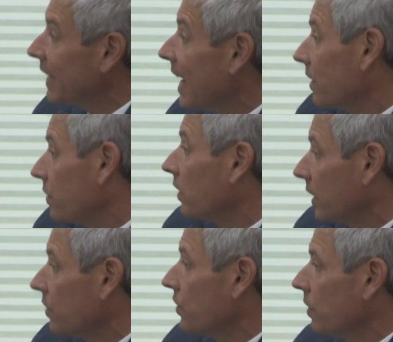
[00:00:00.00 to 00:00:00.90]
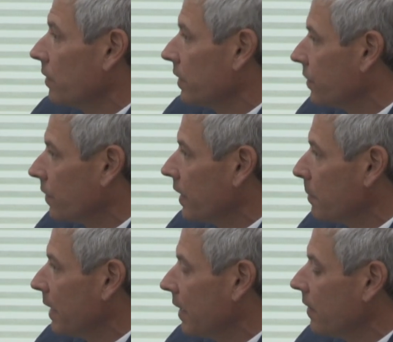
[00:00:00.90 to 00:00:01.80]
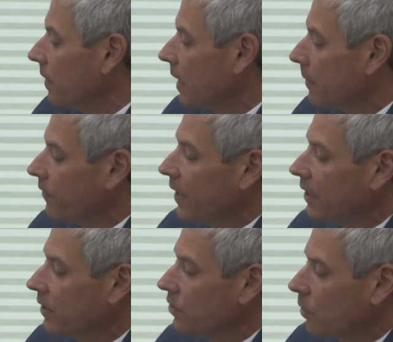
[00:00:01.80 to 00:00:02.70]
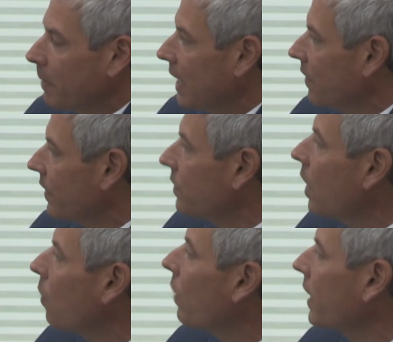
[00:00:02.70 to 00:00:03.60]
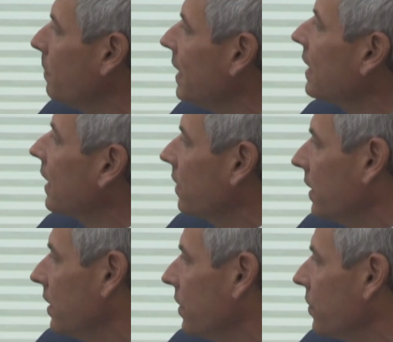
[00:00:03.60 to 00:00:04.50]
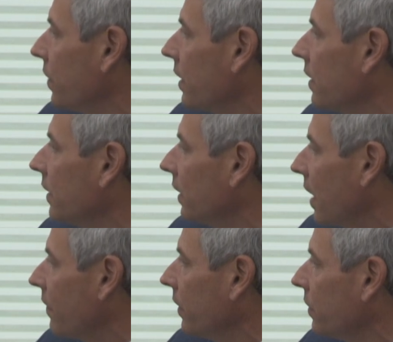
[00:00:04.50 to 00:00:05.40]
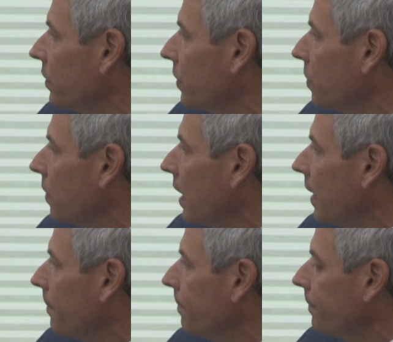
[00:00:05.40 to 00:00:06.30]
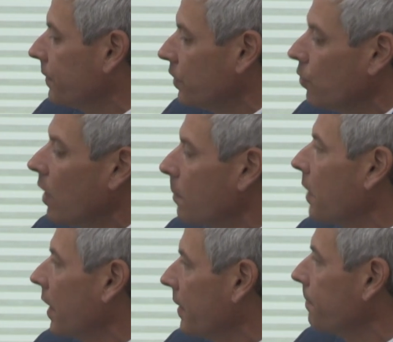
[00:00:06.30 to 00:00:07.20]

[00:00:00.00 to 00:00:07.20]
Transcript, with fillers: national issue and it's going to be uh, affecting so many of us. What can be done on the district level to, um, to do our part?